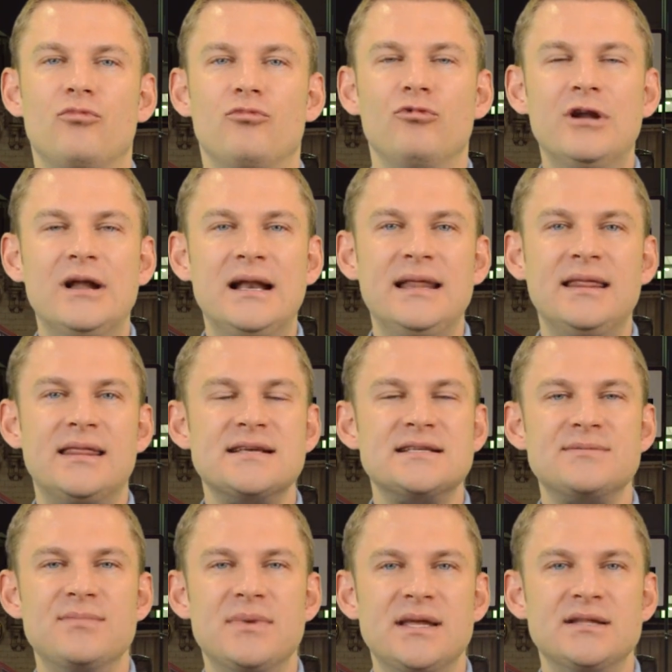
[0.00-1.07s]
Really,
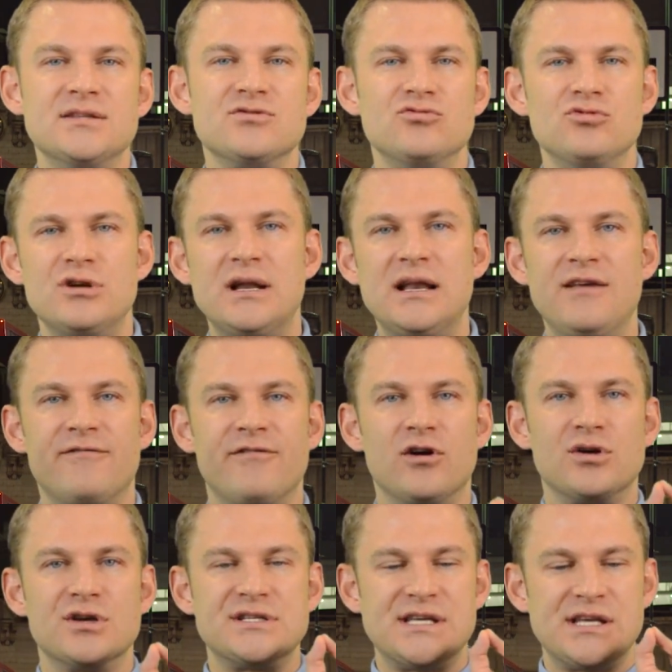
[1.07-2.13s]
this means really
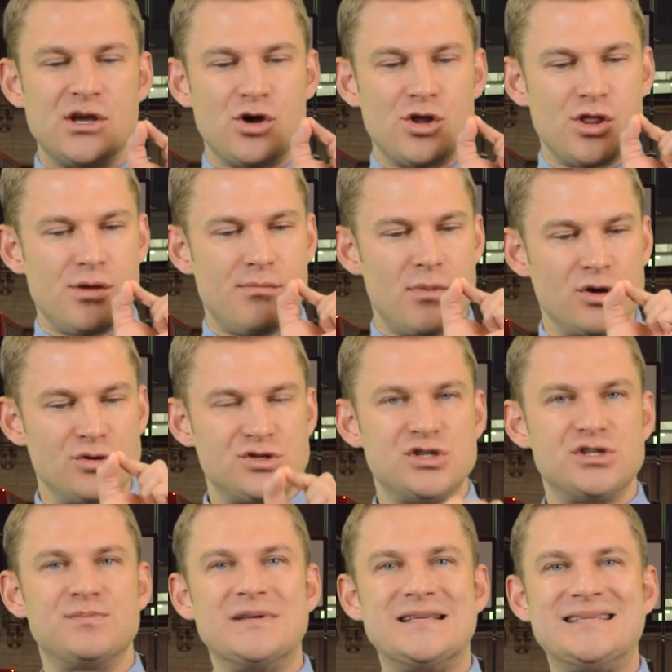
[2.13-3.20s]
focusing on the most
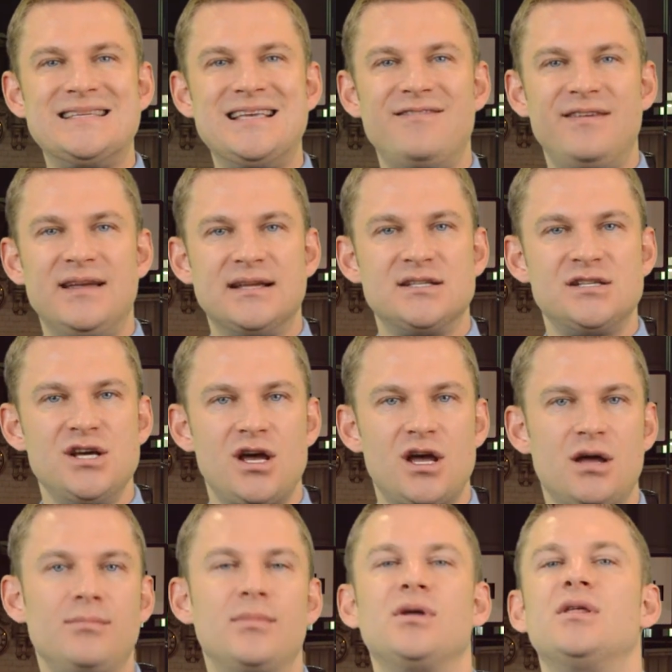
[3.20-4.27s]
specific
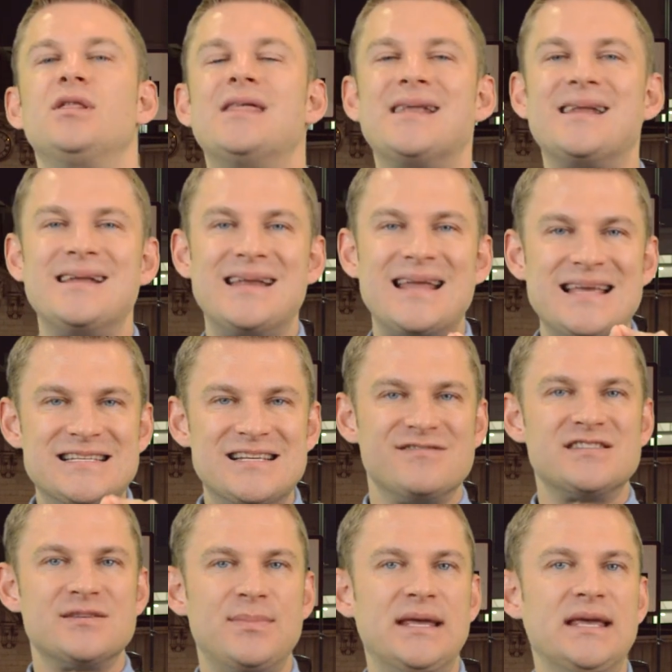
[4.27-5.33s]
term that a
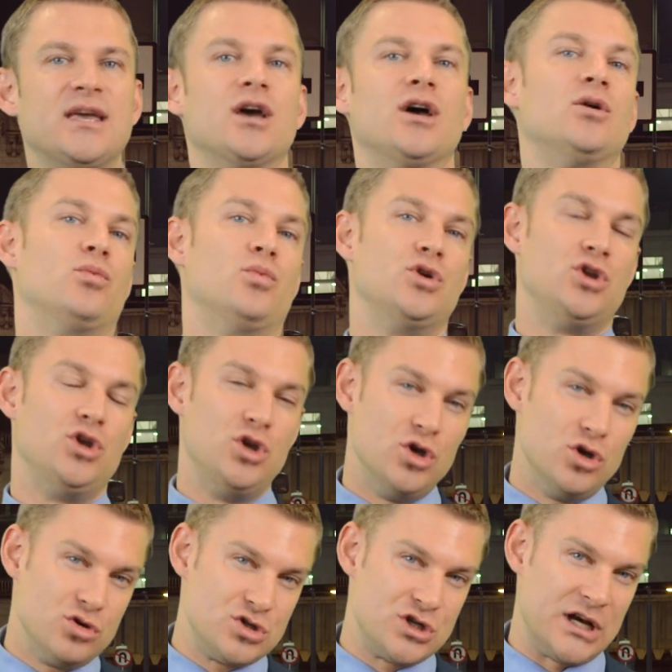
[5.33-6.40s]
native speaker would
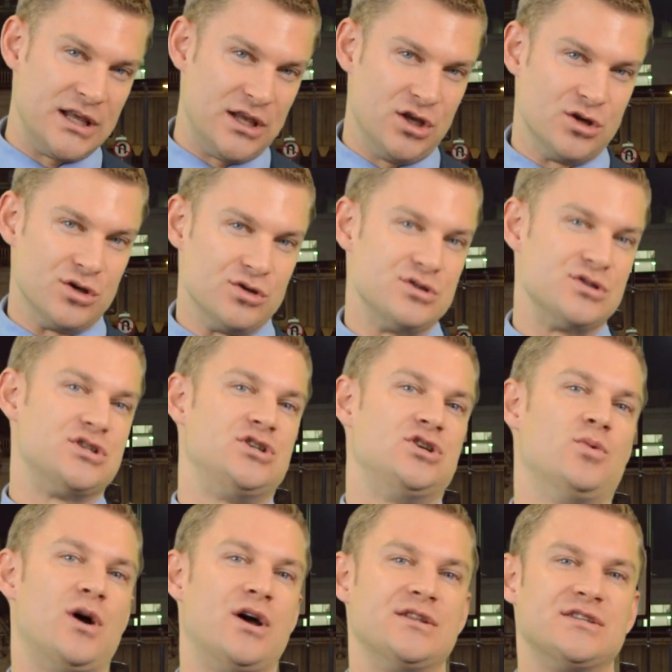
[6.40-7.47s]
usually use
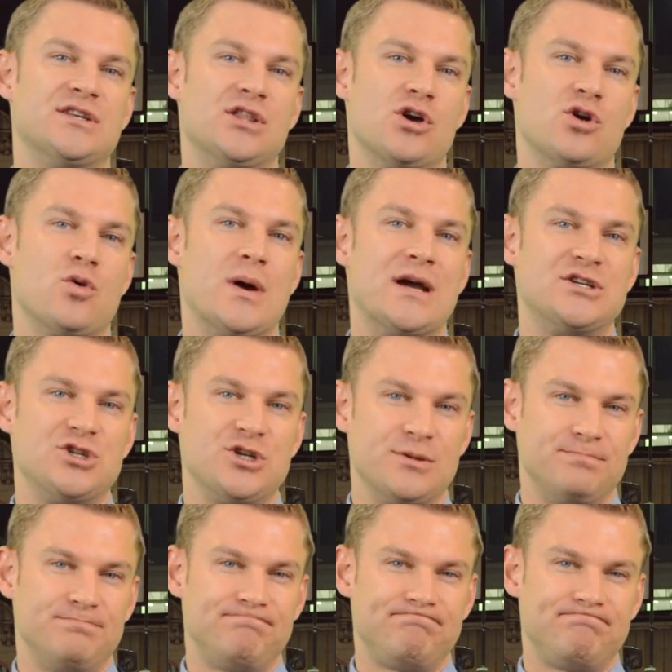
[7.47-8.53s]
to answer the question.